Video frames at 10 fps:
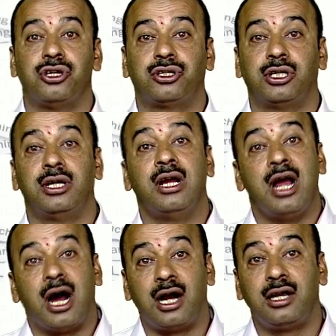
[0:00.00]
children
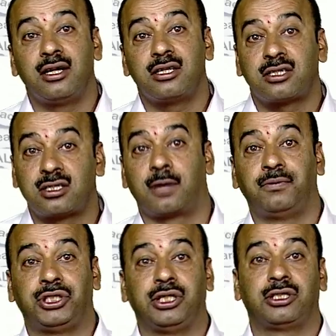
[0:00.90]
under Sarv
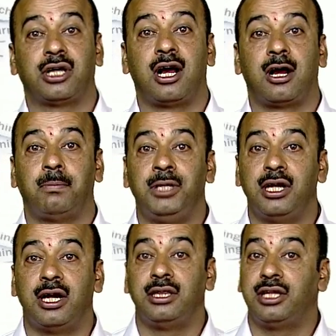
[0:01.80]
Shiksha
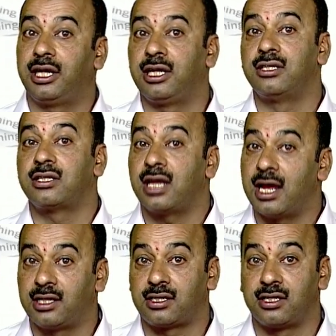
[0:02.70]
Abhiyan that is
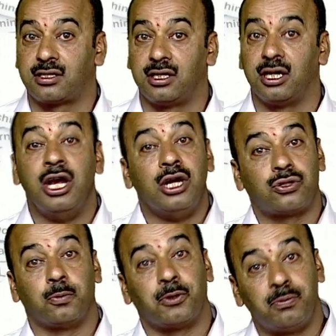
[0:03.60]
SSA.
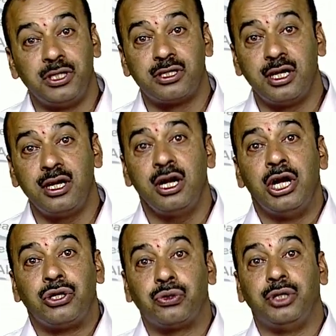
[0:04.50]
So provision
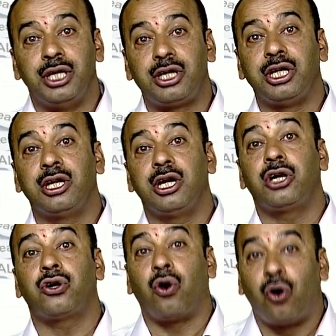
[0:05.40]
to
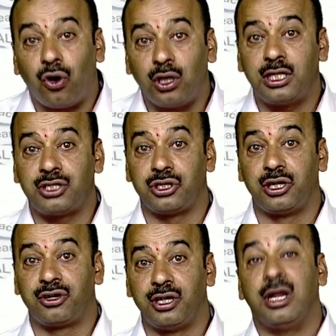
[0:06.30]
integrate all the
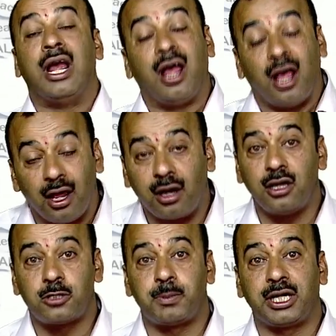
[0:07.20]
children
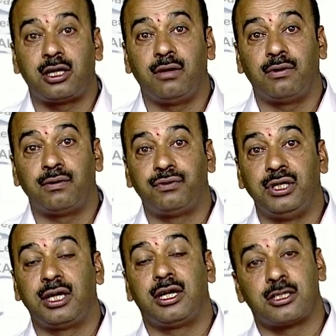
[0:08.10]
irrespective of
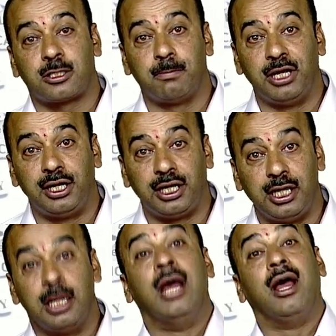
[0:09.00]
their
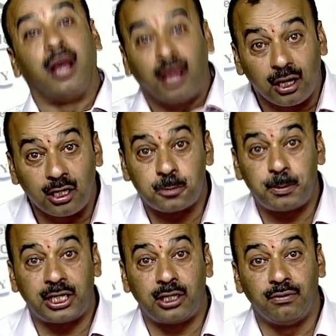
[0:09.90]
disability,
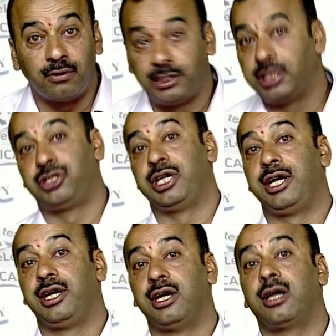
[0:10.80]
irrespective of their
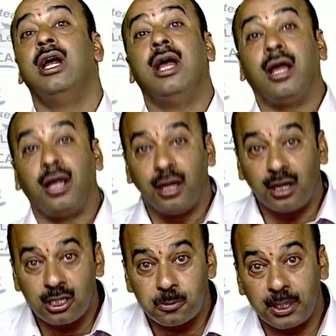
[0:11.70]
gender,
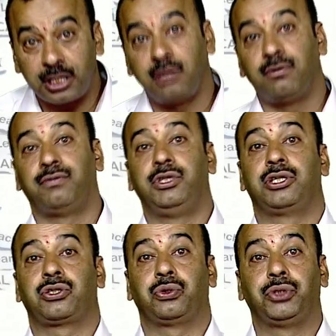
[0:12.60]
irrespective of
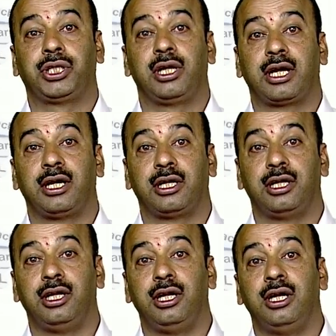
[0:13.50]
their social
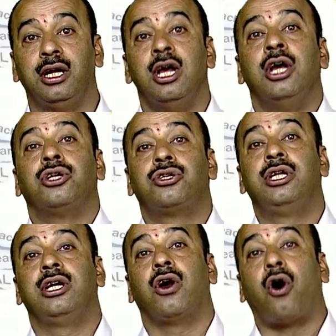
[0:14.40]
category,
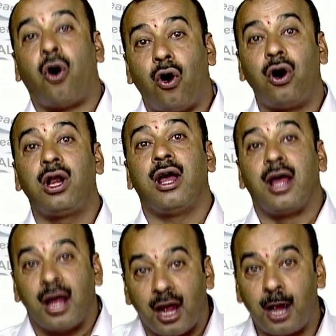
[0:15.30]
they all
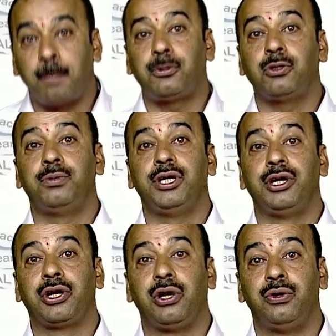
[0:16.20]
have to be
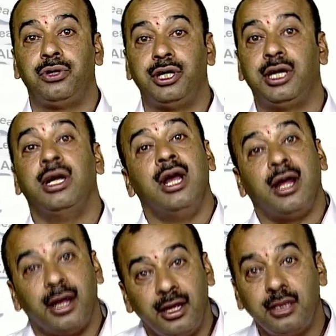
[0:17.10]
included
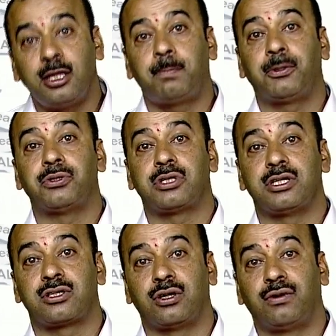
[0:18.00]
in the
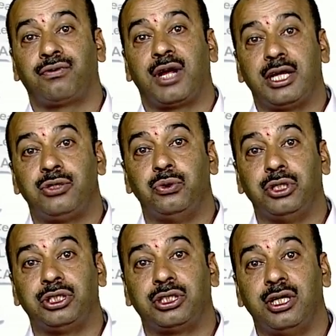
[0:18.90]
process of
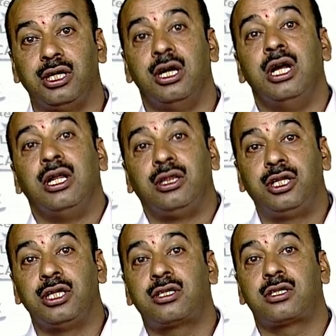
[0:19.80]
education,
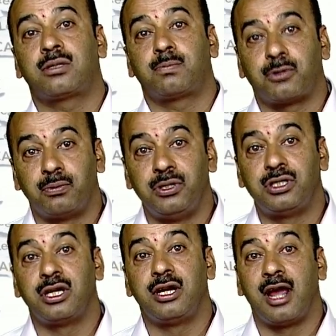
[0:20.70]
this
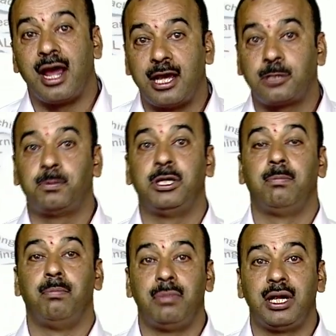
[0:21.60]
provision has
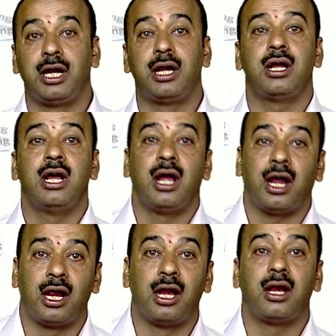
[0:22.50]
been made
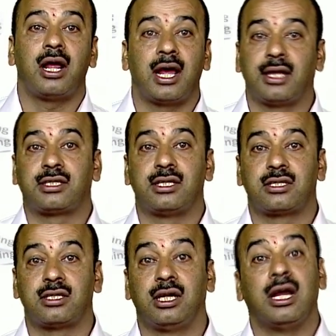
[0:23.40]
in
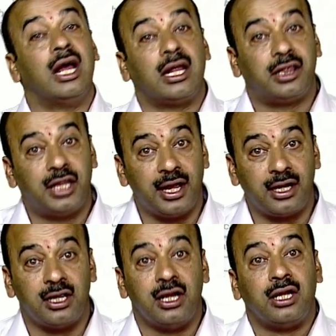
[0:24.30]
SSA.
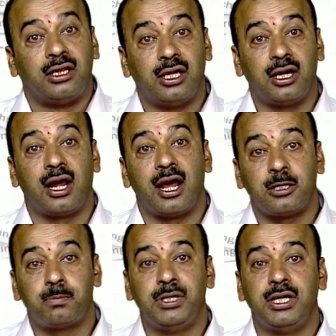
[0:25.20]
Then there
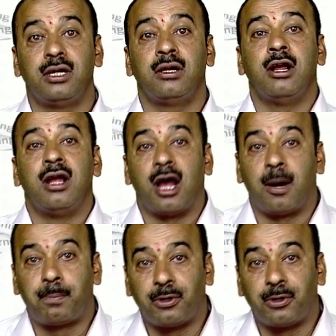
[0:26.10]
has been a